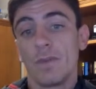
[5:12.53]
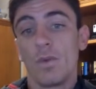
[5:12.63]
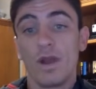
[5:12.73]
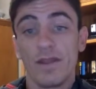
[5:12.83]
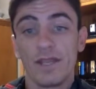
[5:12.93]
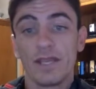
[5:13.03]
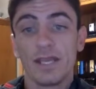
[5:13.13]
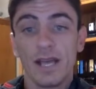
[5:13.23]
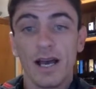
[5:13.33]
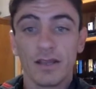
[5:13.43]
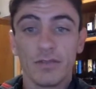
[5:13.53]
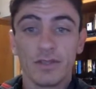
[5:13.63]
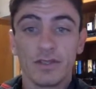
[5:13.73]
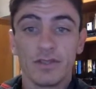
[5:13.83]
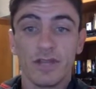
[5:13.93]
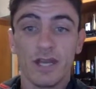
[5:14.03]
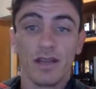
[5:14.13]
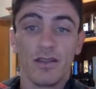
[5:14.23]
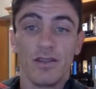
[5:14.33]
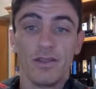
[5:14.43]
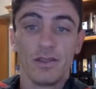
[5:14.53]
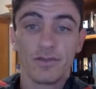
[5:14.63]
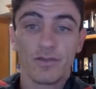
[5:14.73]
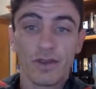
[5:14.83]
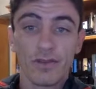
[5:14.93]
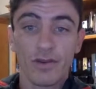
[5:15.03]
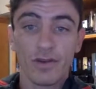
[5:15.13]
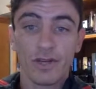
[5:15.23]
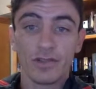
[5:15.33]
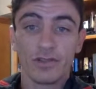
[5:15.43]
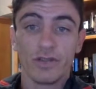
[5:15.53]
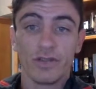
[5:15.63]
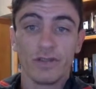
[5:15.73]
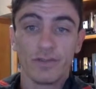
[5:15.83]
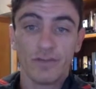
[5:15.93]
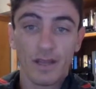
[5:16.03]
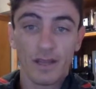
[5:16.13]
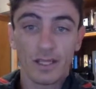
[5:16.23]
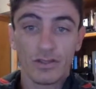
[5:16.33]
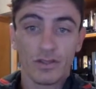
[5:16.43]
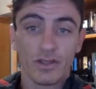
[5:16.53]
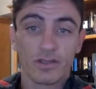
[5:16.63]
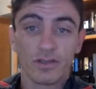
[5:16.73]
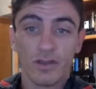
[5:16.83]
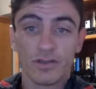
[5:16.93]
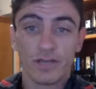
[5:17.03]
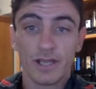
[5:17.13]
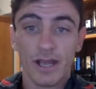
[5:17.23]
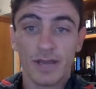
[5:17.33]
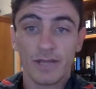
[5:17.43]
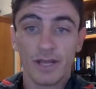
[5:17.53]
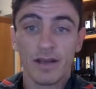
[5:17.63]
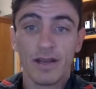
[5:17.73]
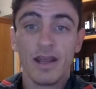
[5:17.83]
One of the key arguments is that this free throw issue and this fouling issue that slows the game down